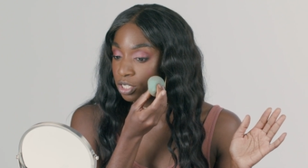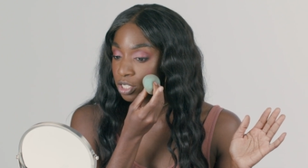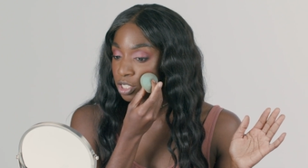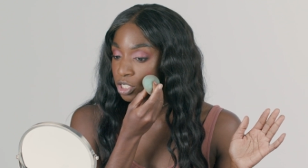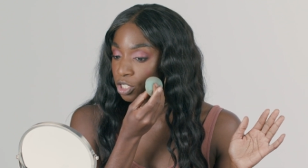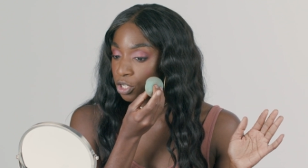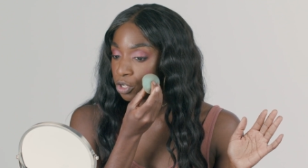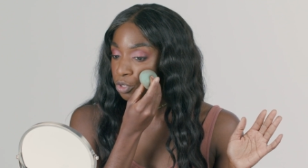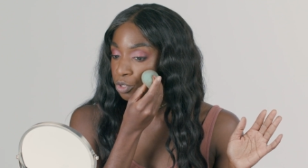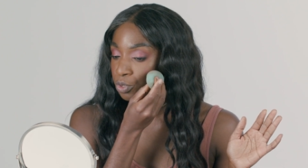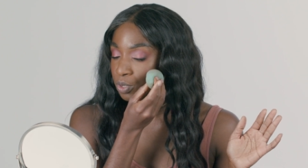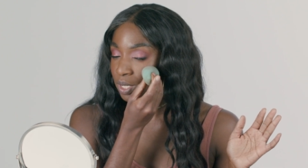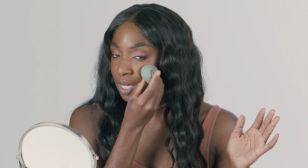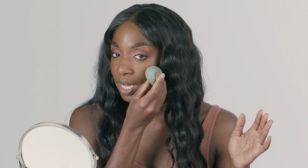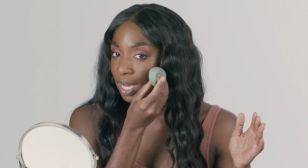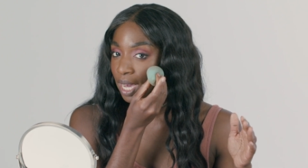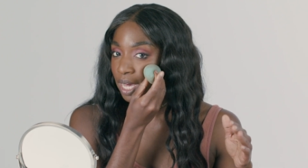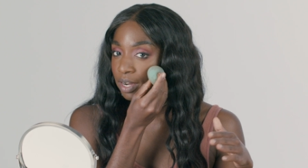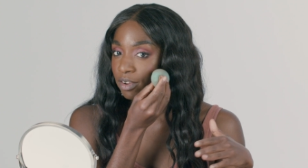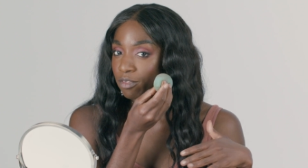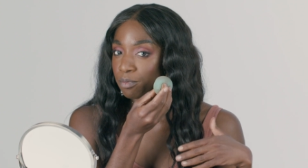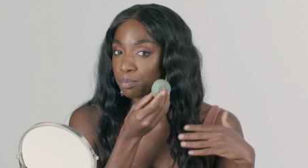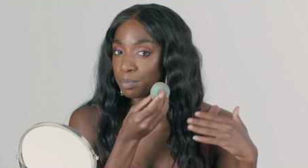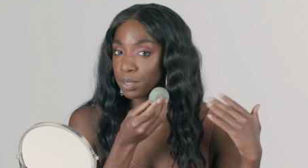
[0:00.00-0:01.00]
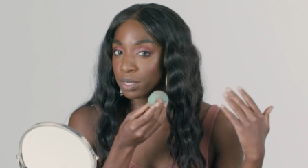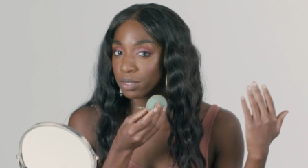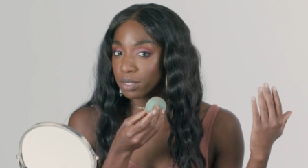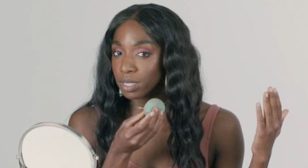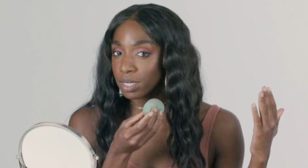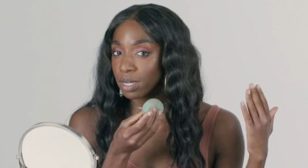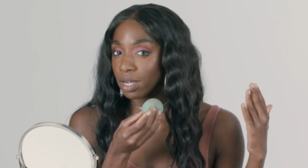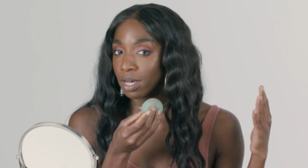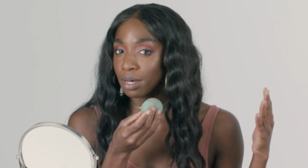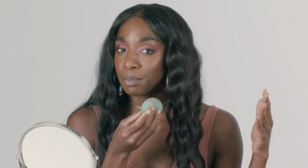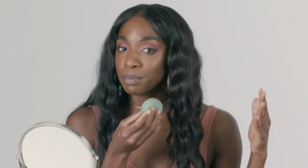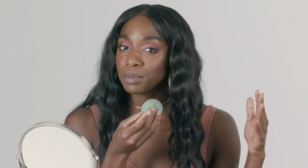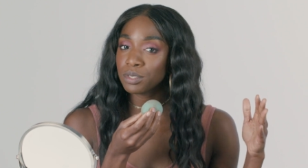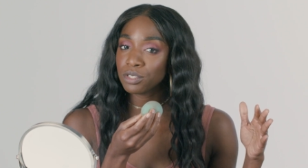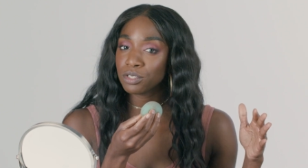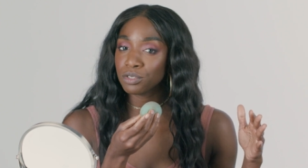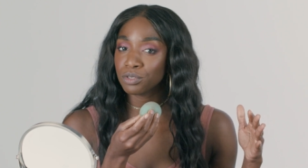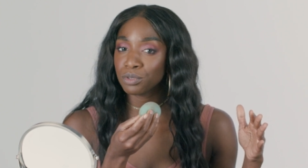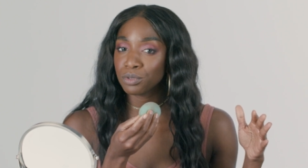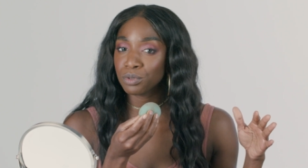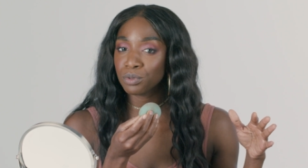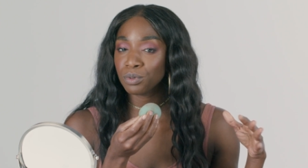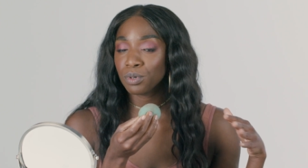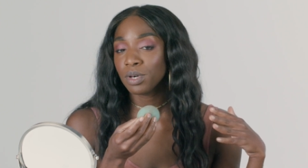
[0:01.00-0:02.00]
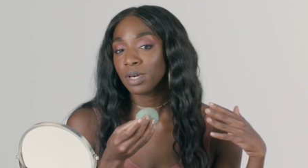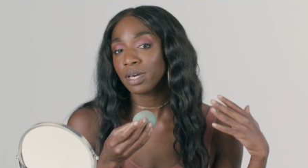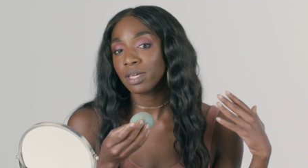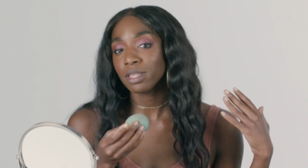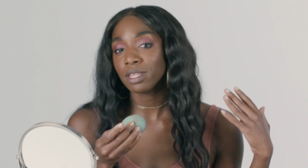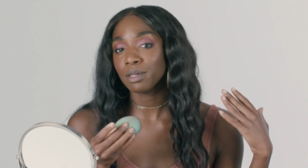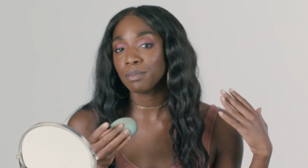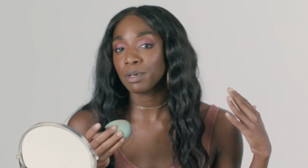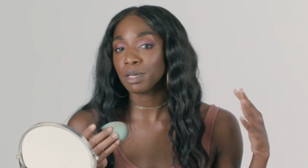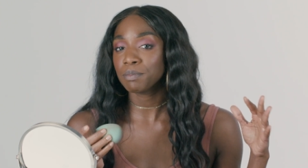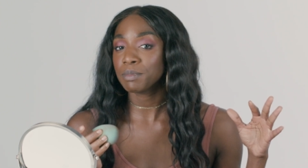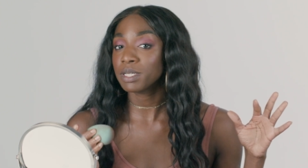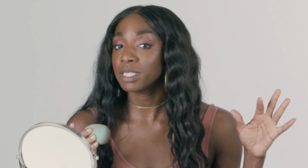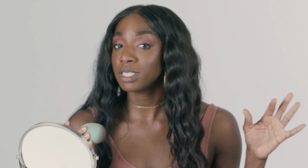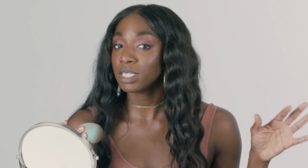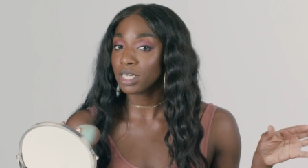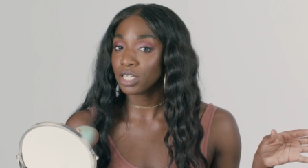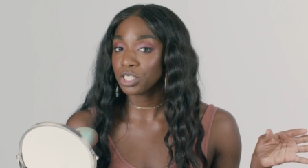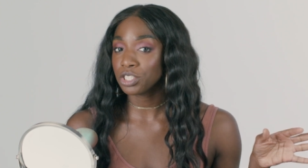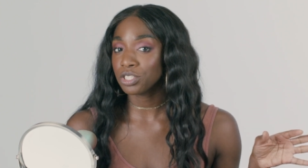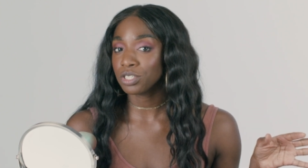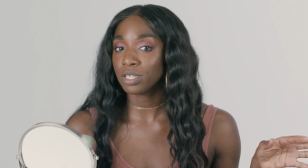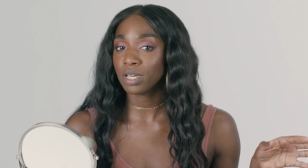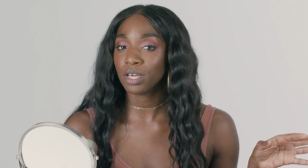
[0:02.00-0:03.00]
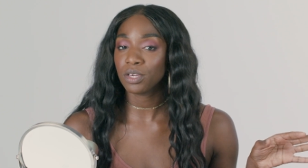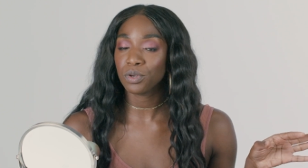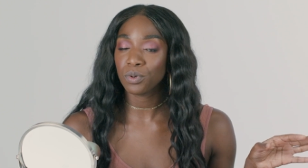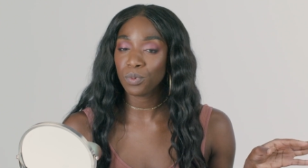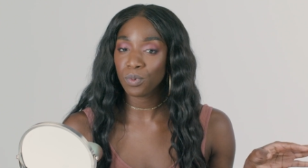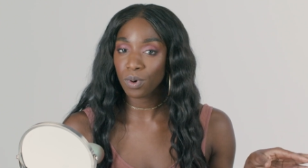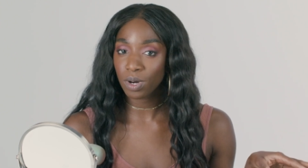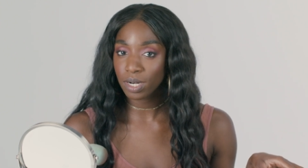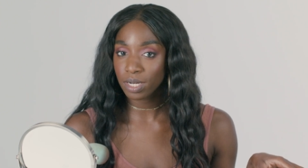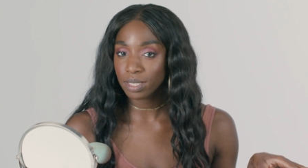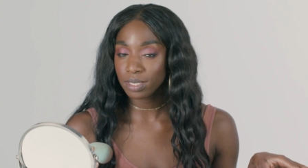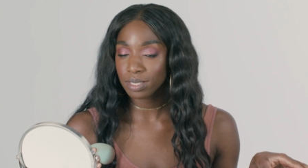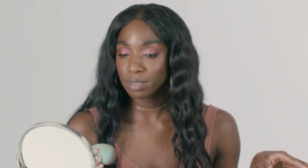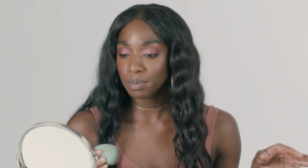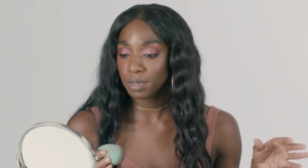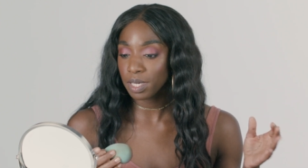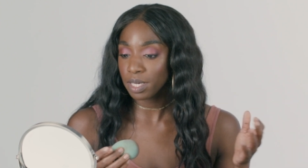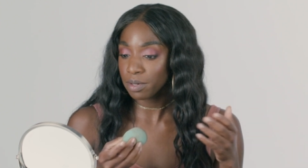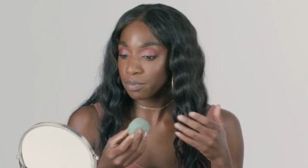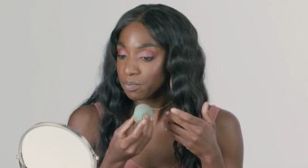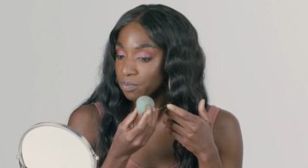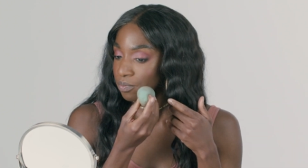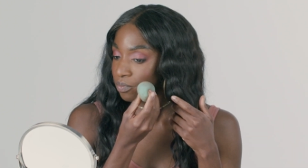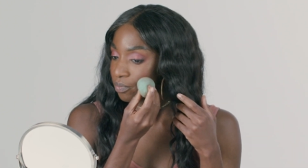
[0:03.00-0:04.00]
So you can kind of build it up to the pigmentation that you want it to be.